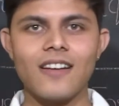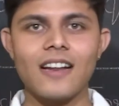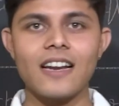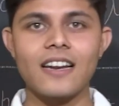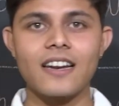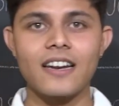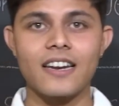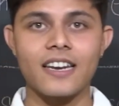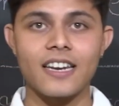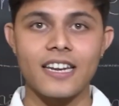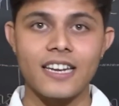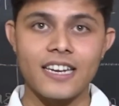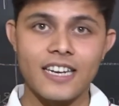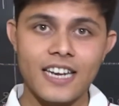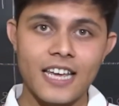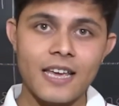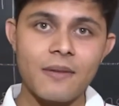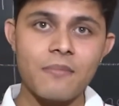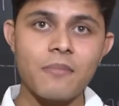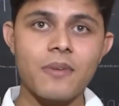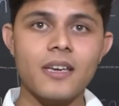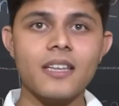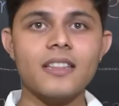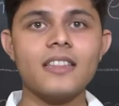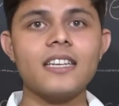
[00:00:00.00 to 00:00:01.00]
while
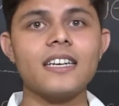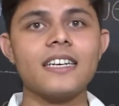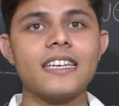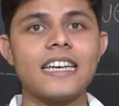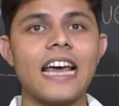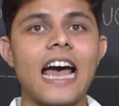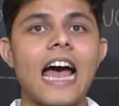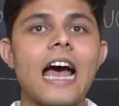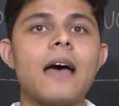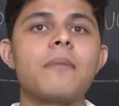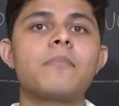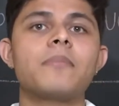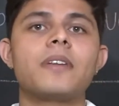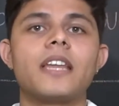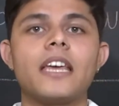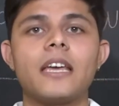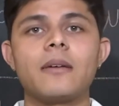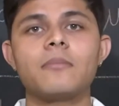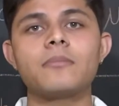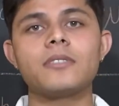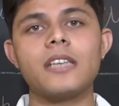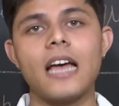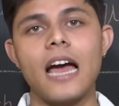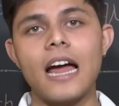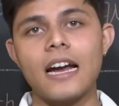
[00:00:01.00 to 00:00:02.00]
renaming the tab
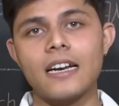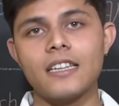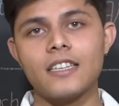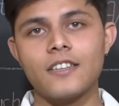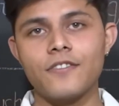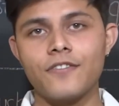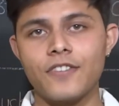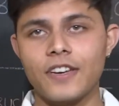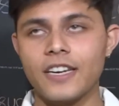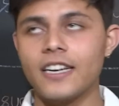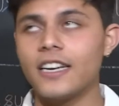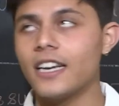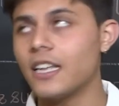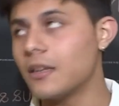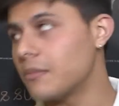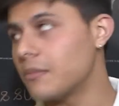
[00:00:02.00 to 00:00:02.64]
names and the field